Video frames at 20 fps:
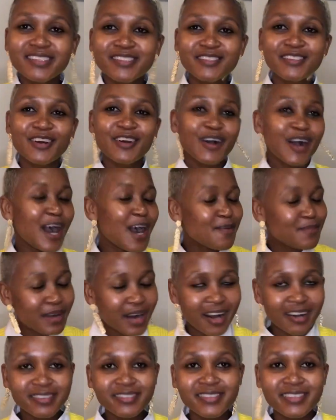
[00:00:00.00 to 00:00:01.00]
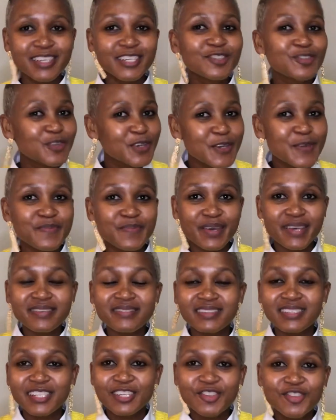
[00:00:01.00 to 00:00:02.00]
So I'm out here doing best
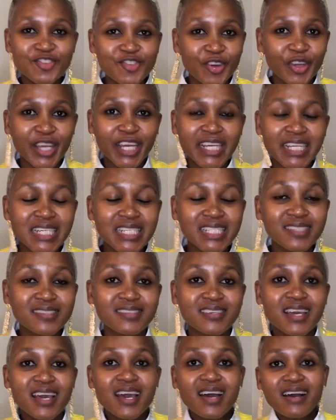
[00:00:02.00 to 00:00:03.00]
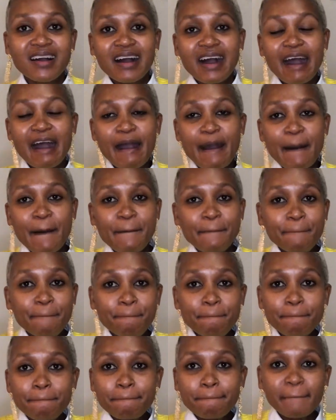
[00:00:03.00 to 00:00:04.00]
and enjoying it.
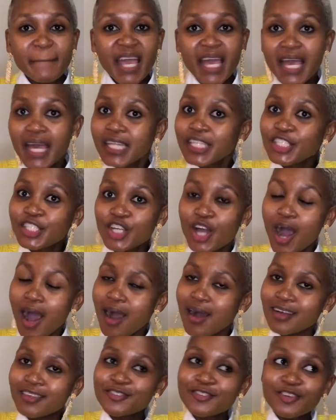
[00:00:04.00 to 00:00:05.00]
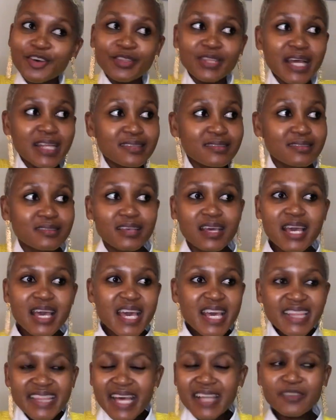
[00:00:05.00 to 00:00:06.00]
Um, and yeah, so that's
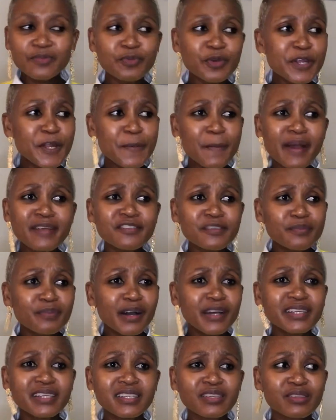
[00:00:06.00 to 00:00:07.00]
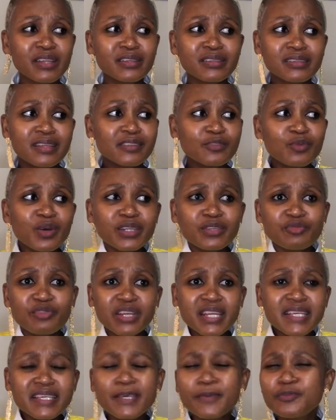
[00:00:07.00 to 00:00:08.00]
that's pretty much about it. That, that's what
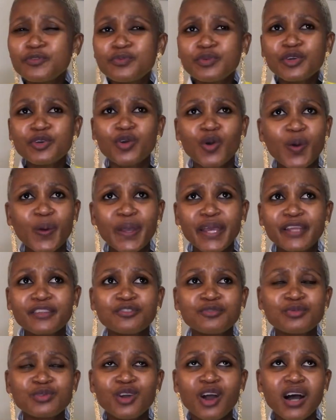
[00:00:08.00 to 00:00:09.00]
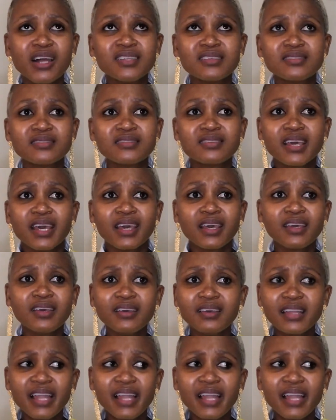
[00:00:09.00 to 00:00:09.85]
really keeps me going, to be honest, hey?